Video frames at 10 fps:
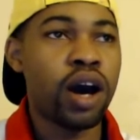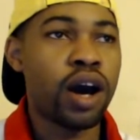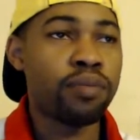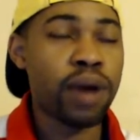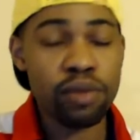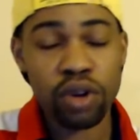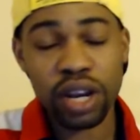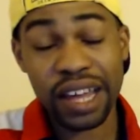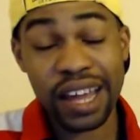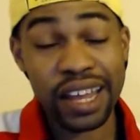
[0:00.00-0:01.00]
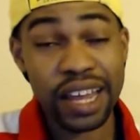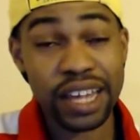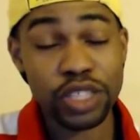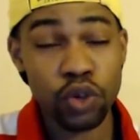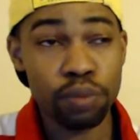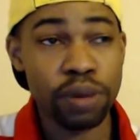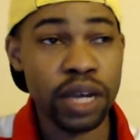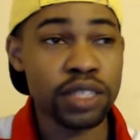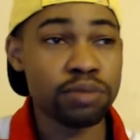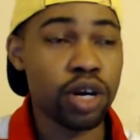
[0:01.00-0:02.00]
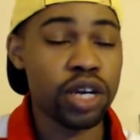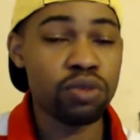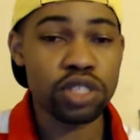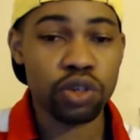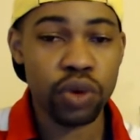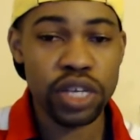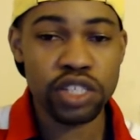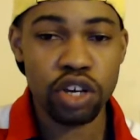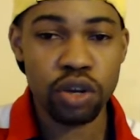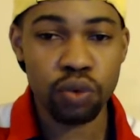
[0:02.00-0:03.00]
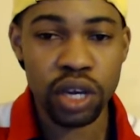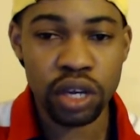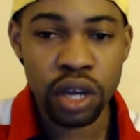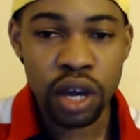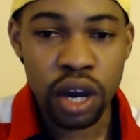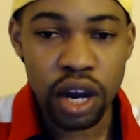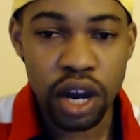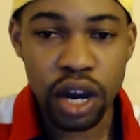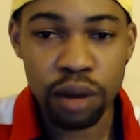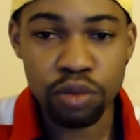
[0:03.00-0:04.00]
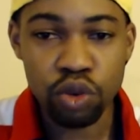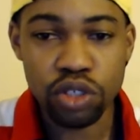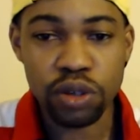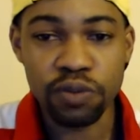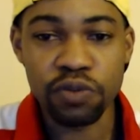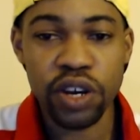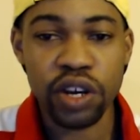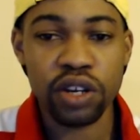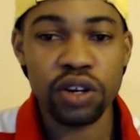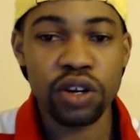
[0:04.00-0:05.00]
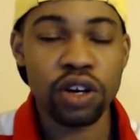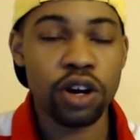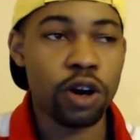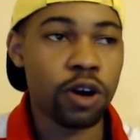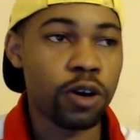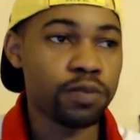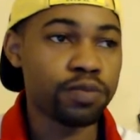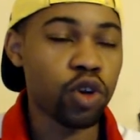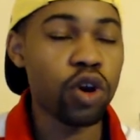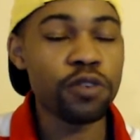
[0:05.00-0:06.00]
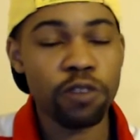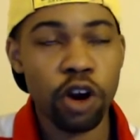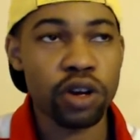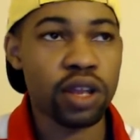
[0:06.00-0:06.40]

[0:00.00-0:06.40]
Probably could have got like two penalty, but he was crazy on the wing, doing some very good, going forward a